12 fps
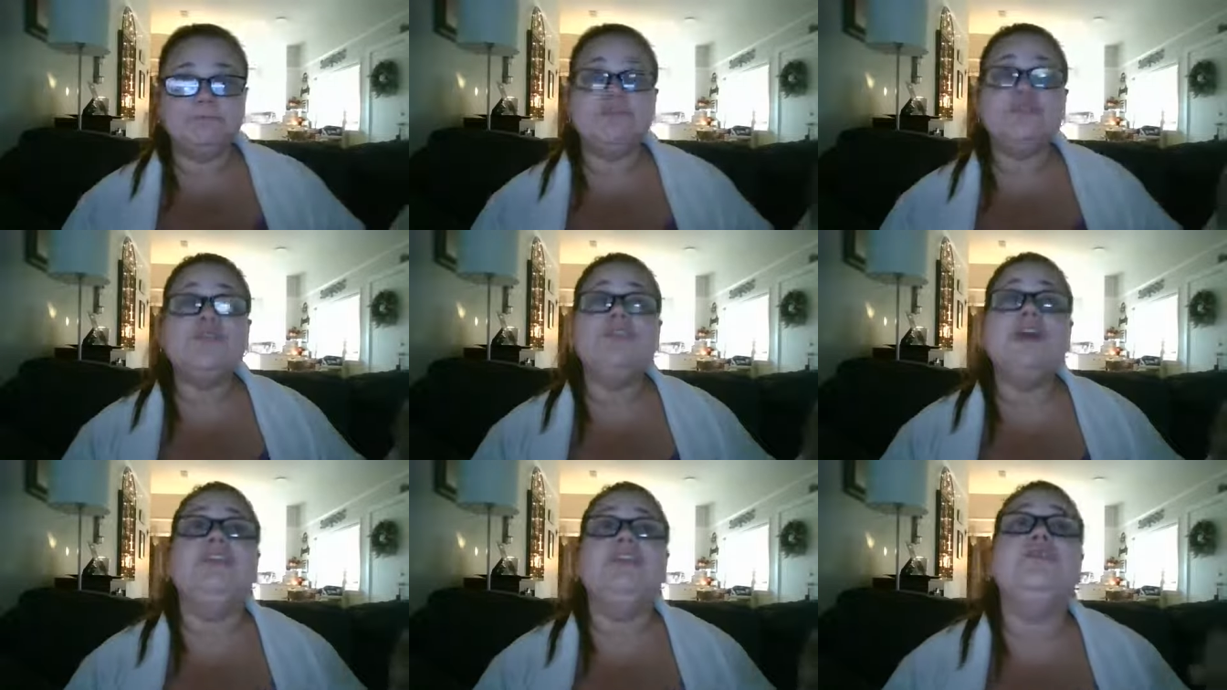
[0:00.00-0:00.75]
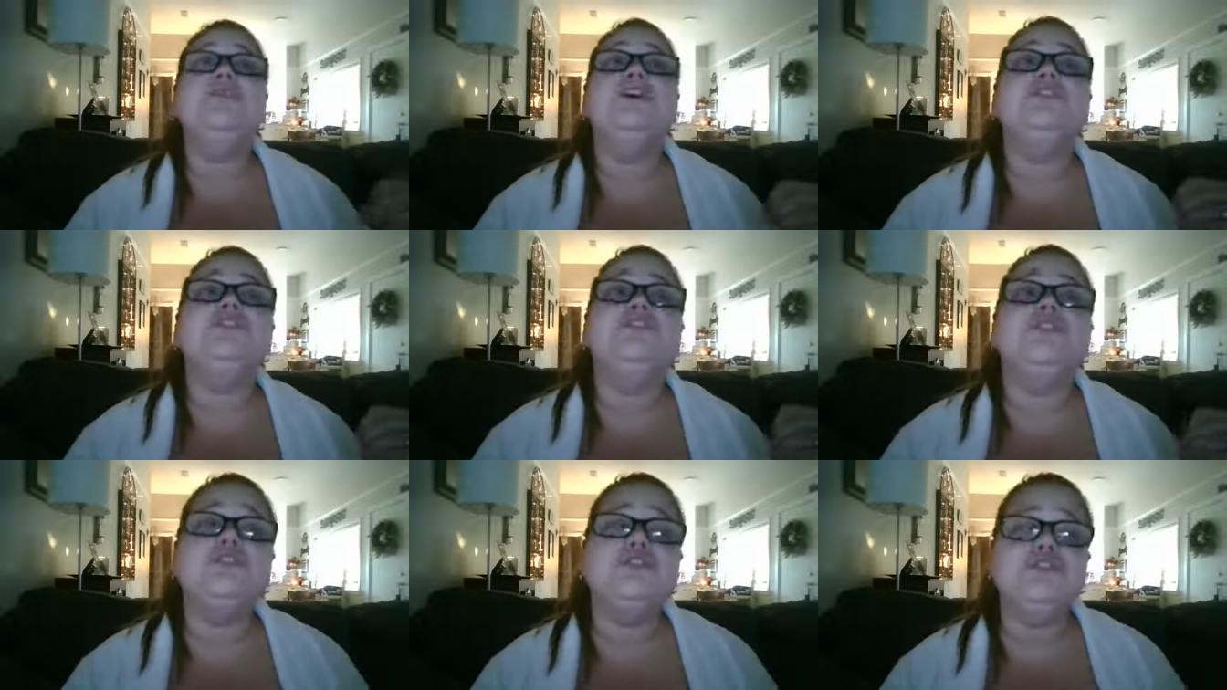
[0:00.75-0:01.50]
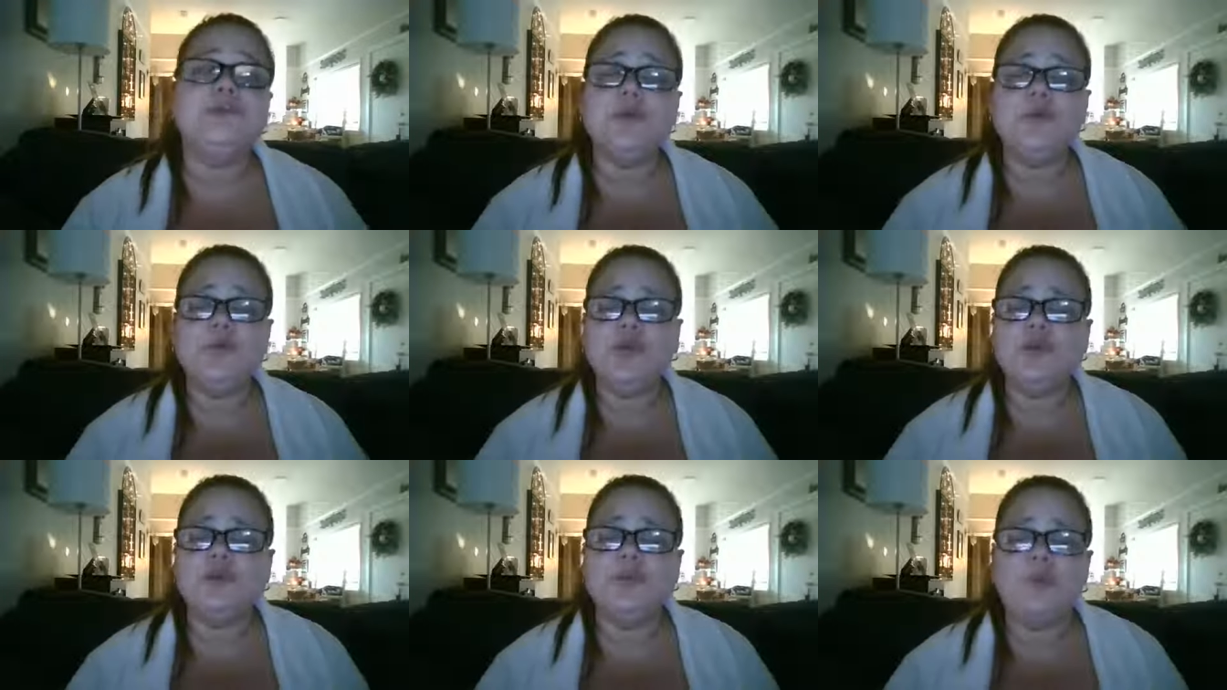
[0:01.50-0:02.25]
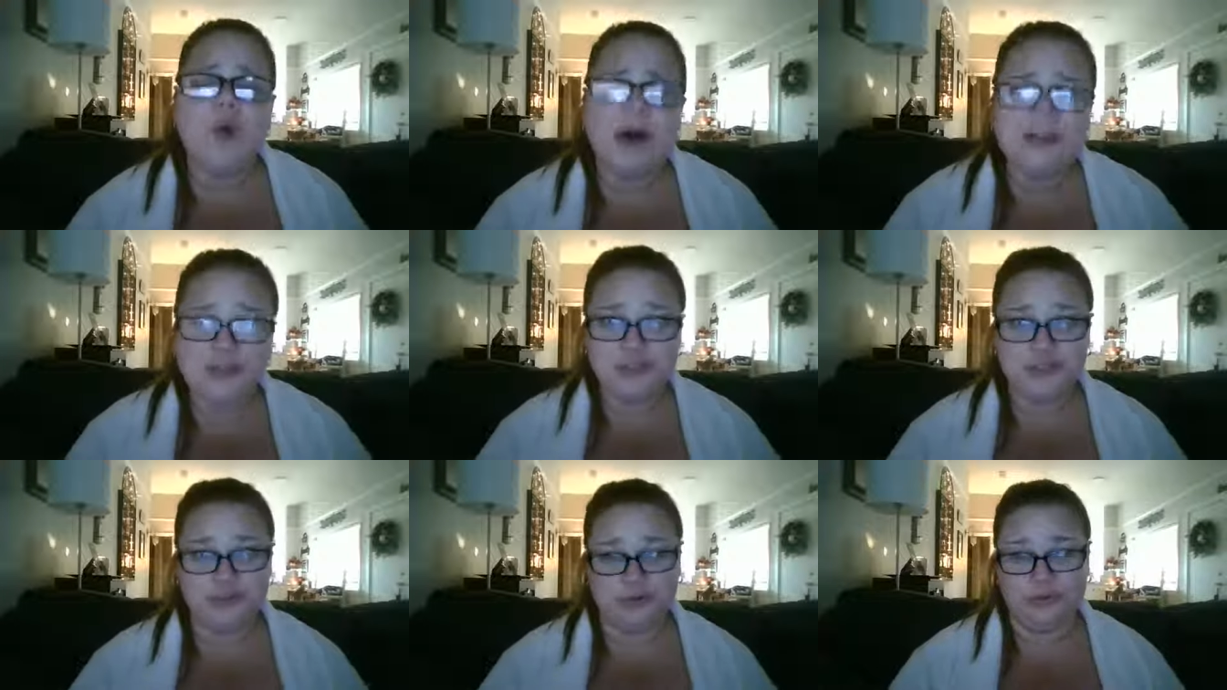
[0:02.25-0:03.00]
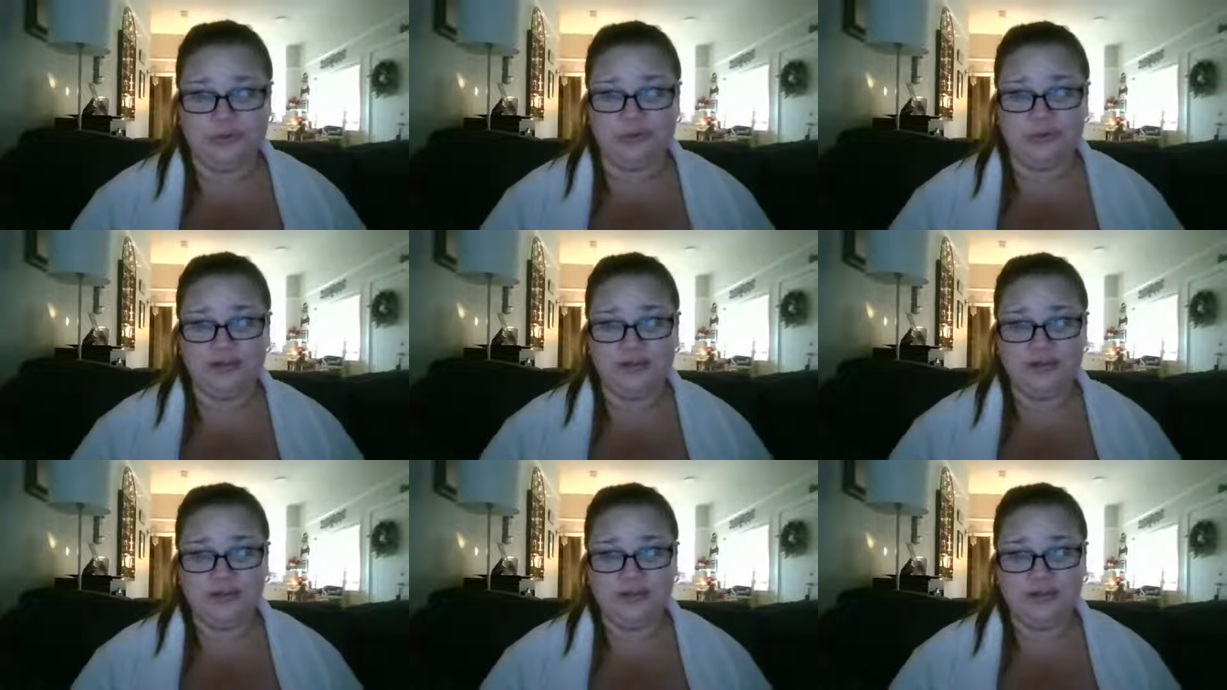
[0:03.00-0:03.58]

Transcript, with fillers: so that you can start doing what you want to do.